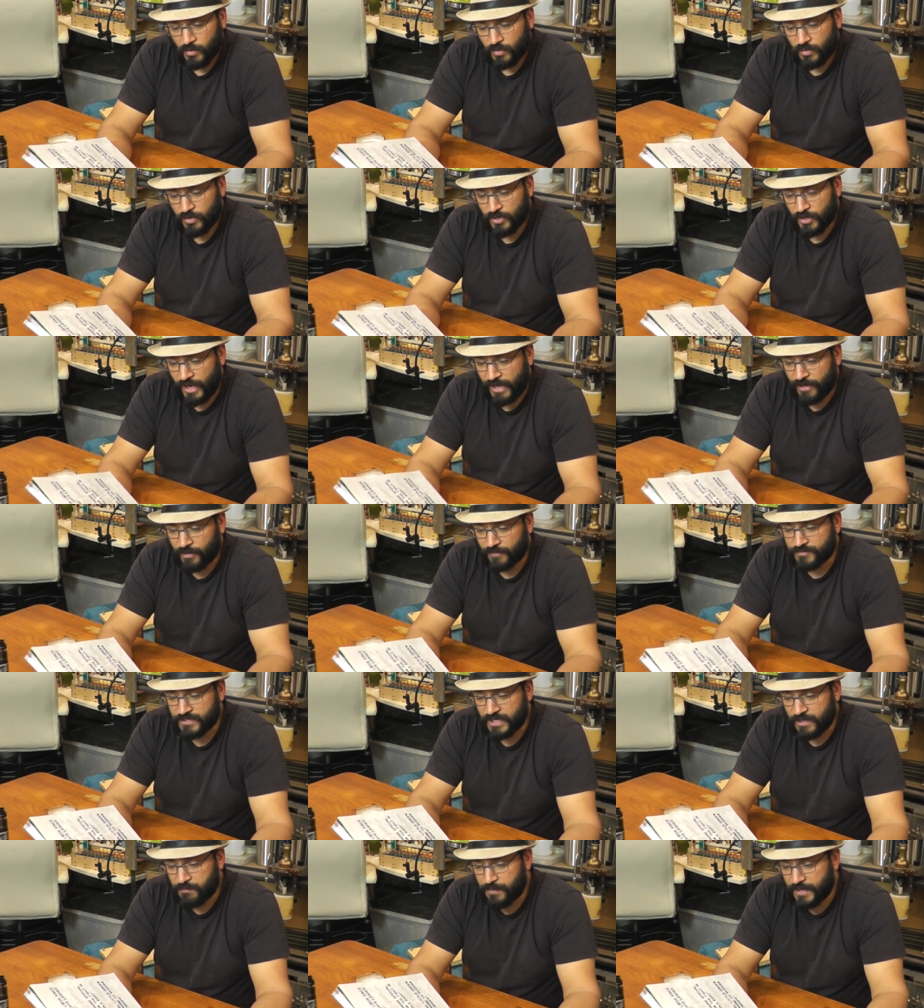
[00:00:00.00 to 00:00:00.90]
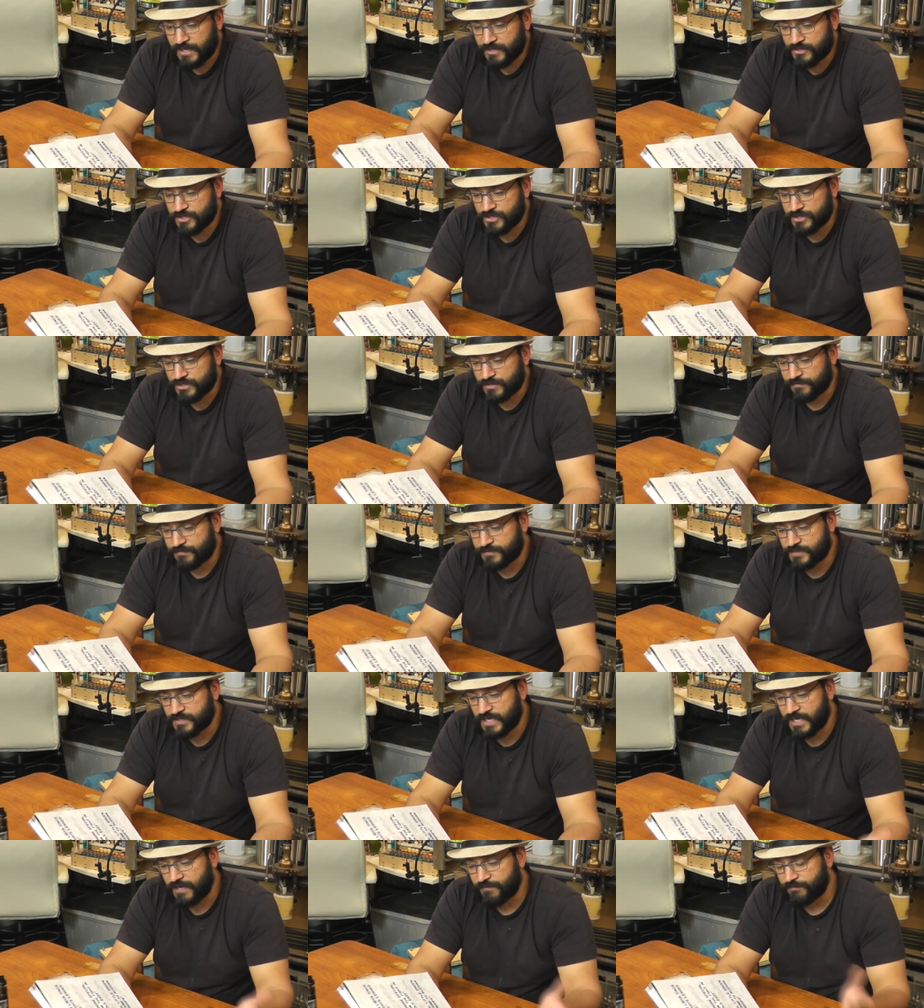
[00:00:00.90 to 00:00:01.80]
you know, and I've seen pictures of
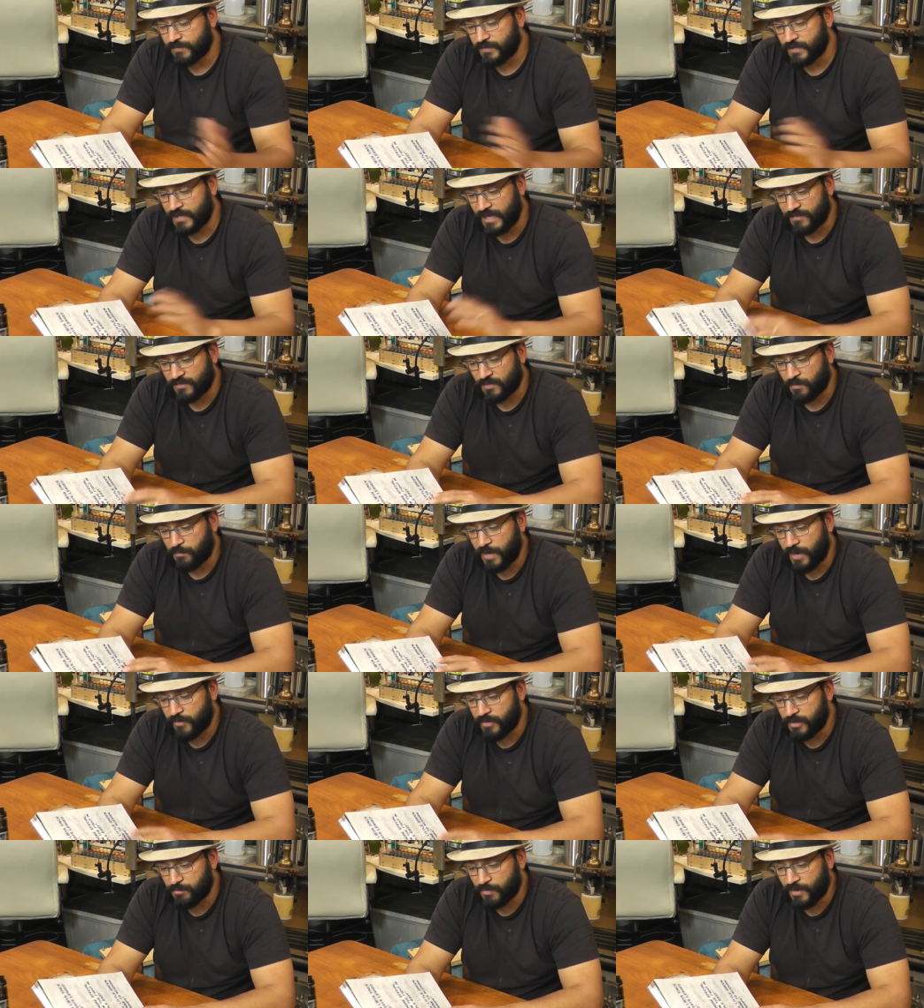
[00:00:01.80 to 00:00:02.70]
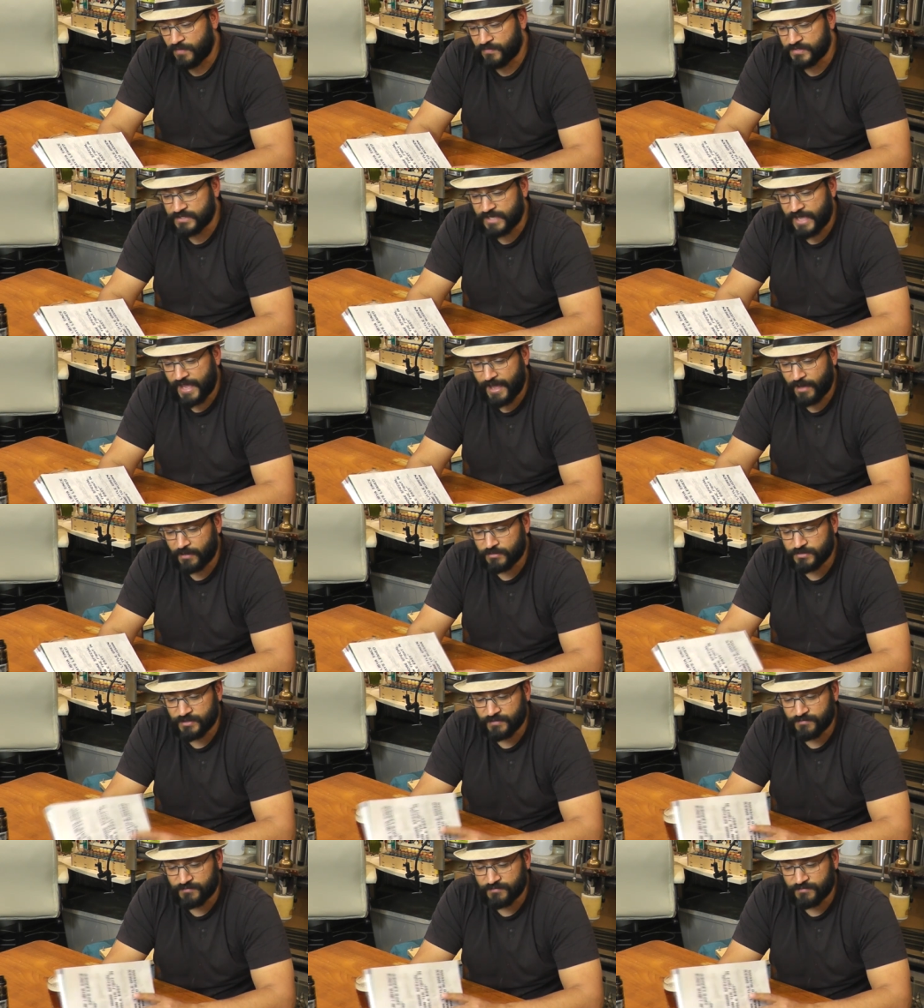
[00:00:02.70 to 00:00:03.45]
Stephen at the Perry brothers' house.